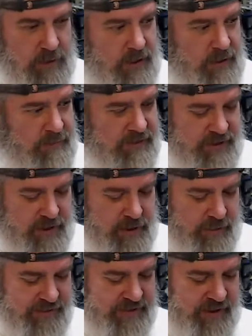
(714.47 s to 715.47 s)
I'm just
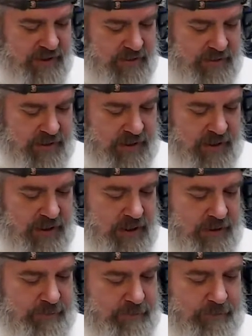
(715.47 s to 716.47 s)
noticing that the
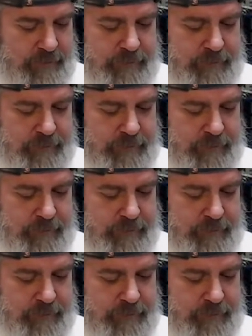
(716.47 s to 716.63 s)
I've